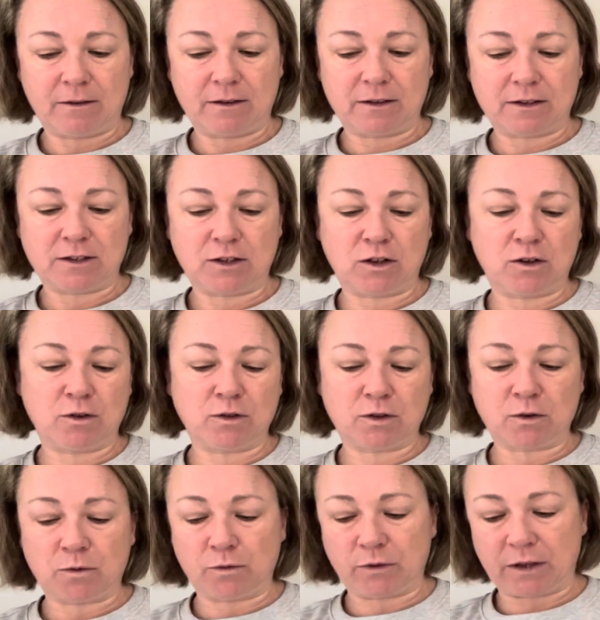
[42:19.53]
Excuse
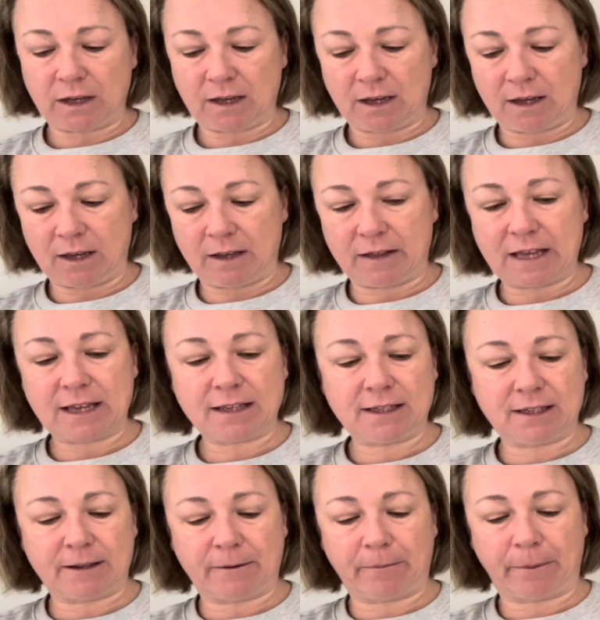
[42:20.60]
all the,
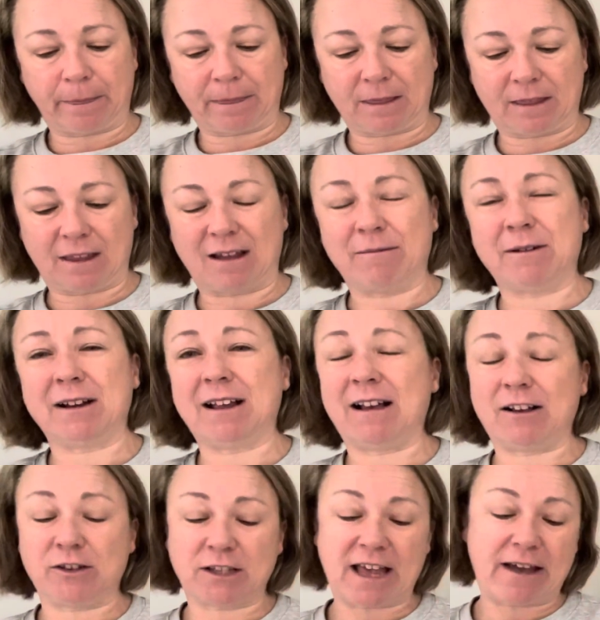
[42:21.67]

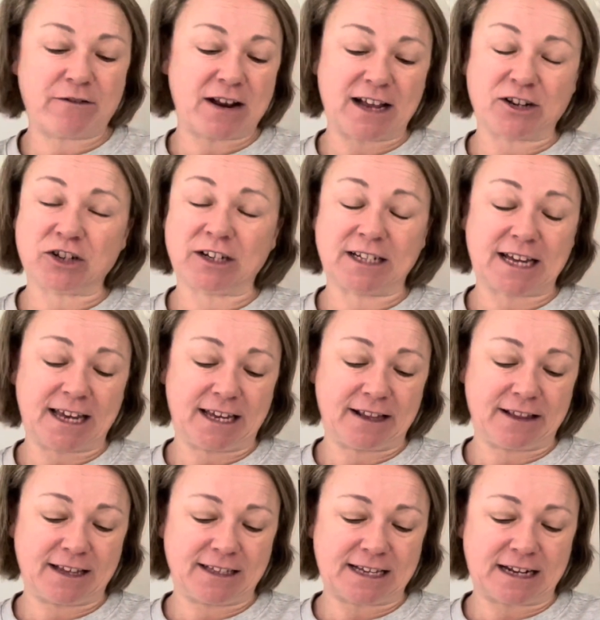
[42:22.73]
because I haven't actually taken
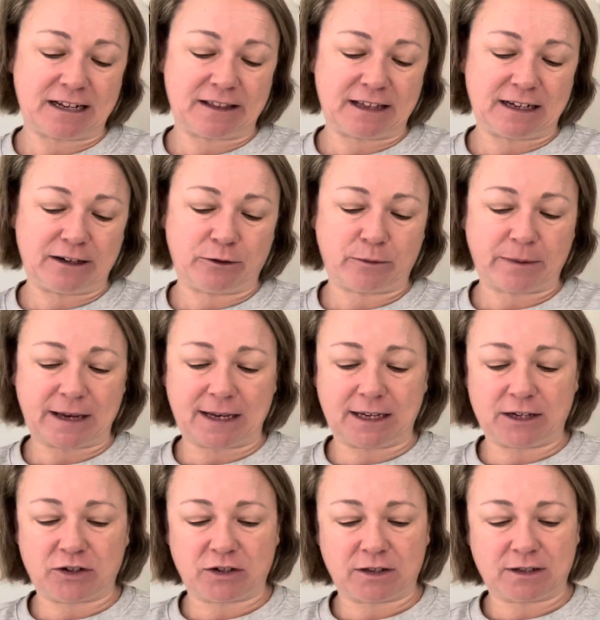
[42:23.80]
these out of their little
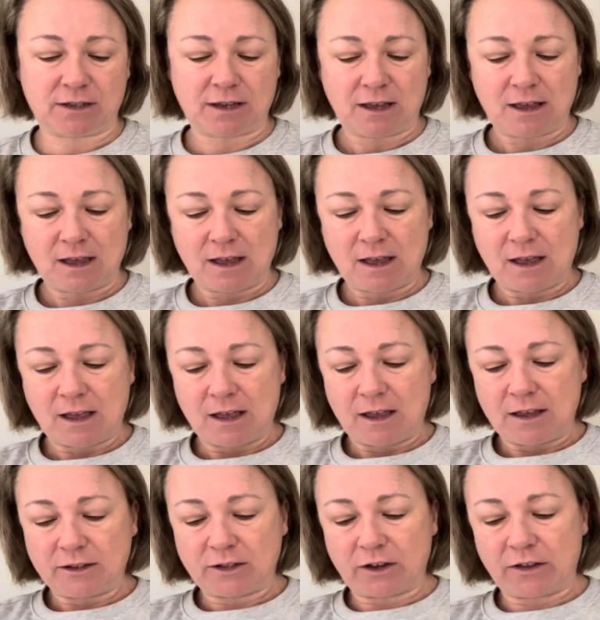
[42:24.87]
packages.
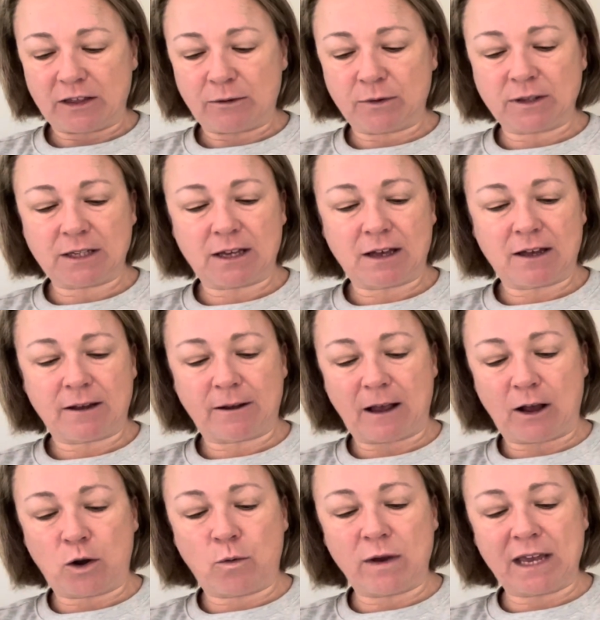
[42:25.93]
So there was a
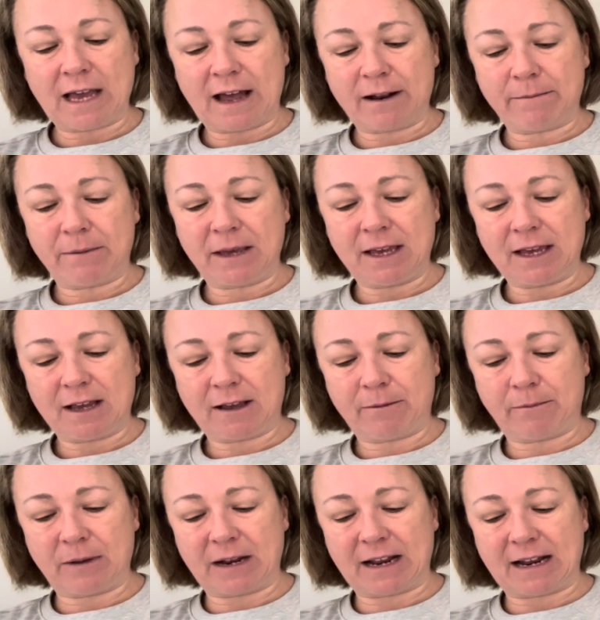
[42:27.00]
quick unpick,
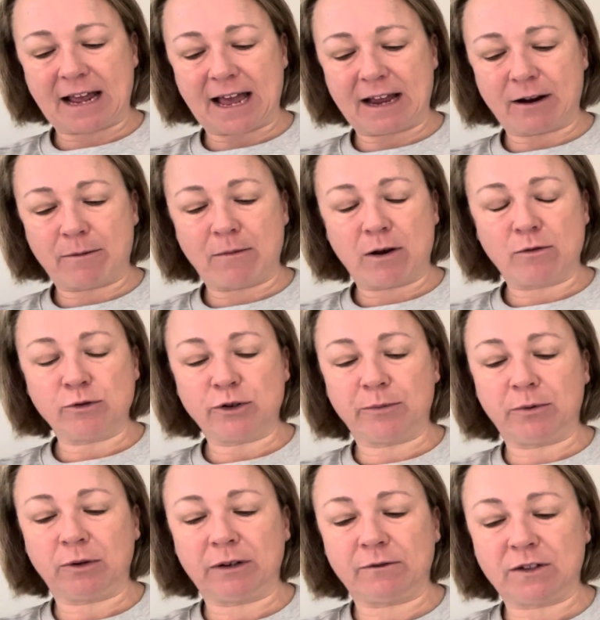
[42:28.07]
but it had a
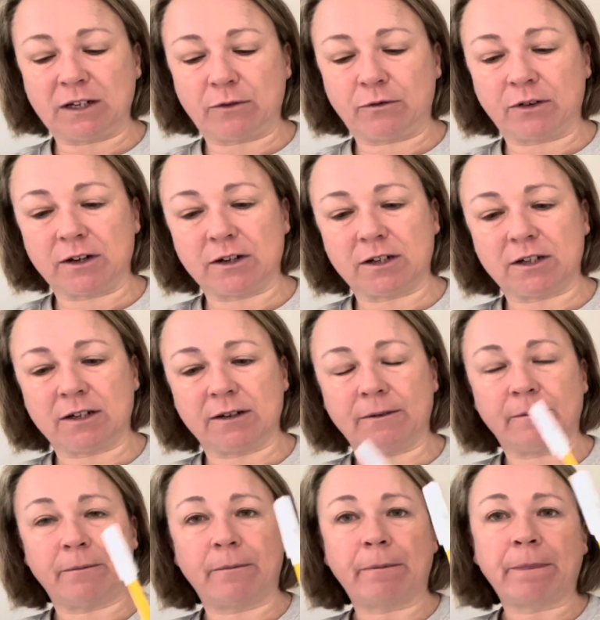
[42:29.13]
multiple of different
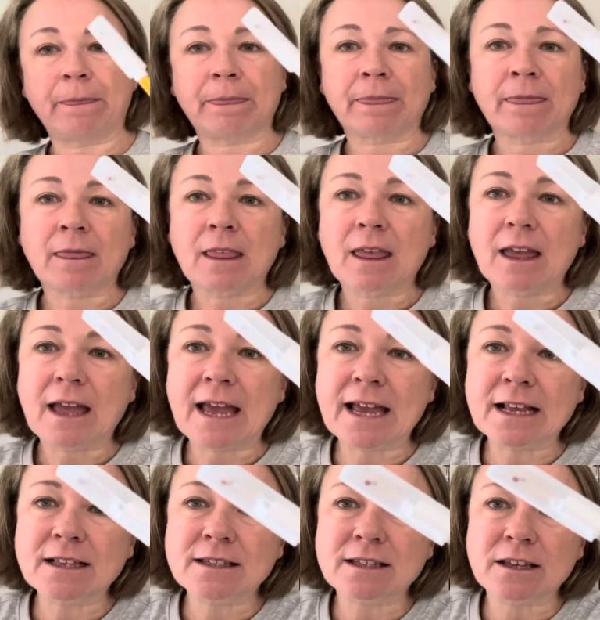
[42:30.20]

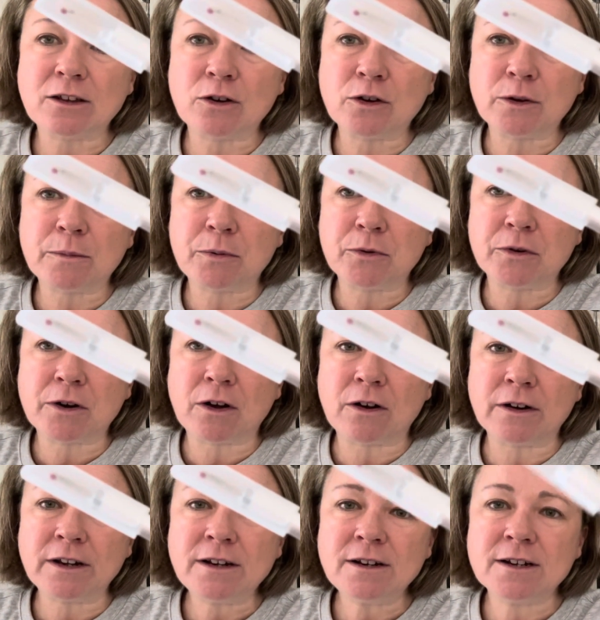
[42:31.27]
heads that you could put
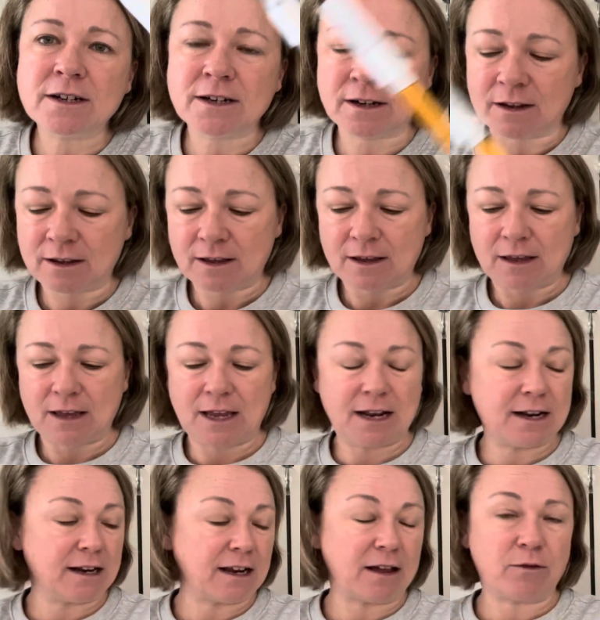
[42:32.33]
on it in
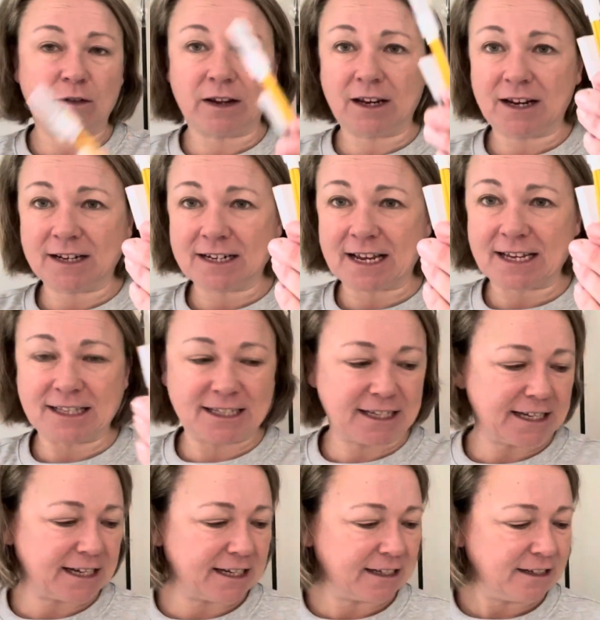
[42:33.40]
a lovely daisy
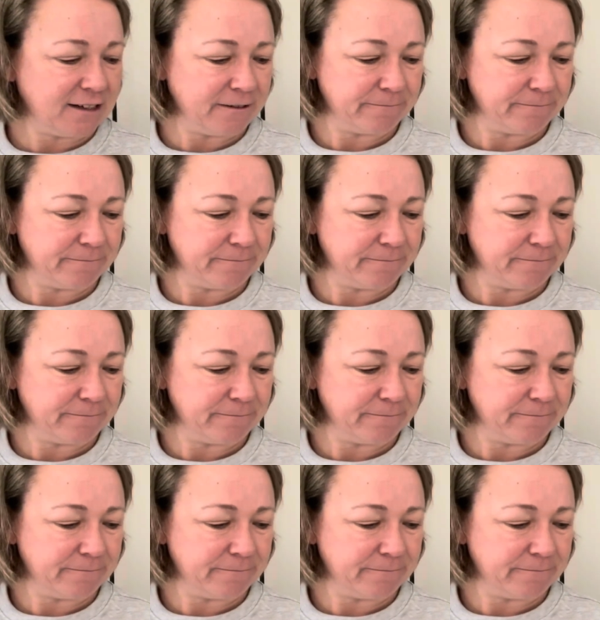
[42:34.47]
colour.